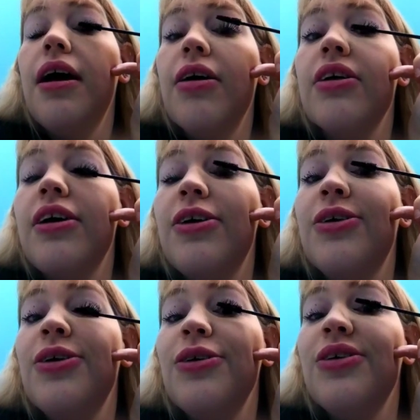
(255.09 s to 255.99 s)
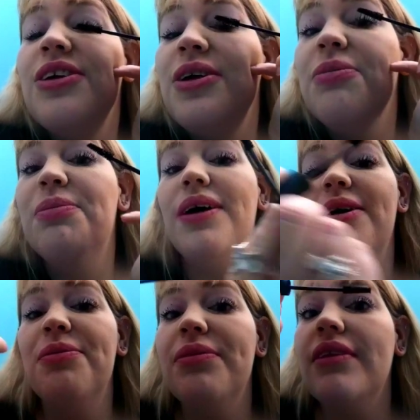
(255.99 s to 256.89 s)
I was going to not to,
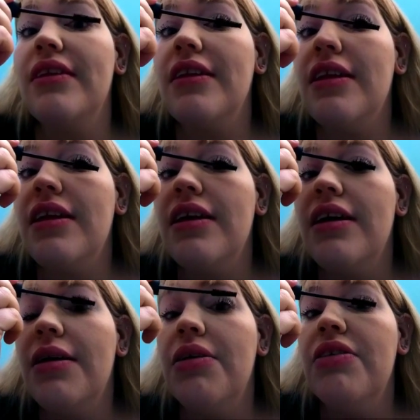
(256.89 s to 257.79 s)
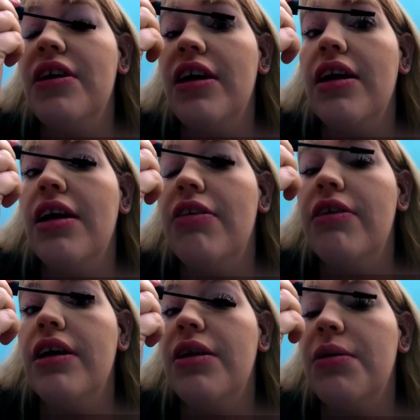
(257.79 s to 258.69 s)
but I would have started
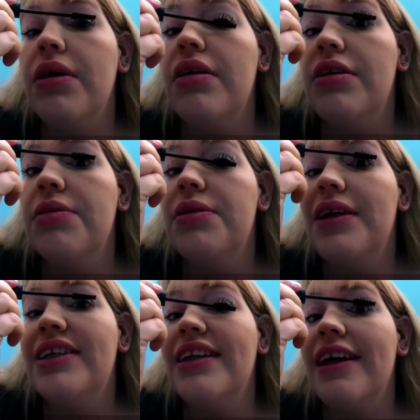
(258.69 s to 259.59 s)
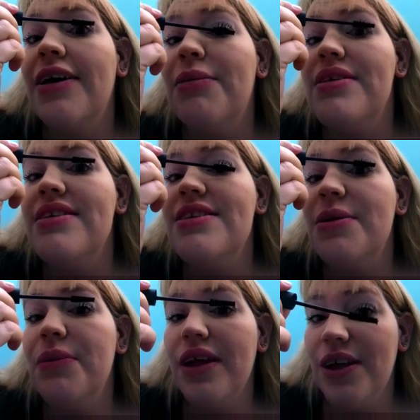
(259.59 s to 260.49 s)
laughing otherwise. So I had to get that out of my system.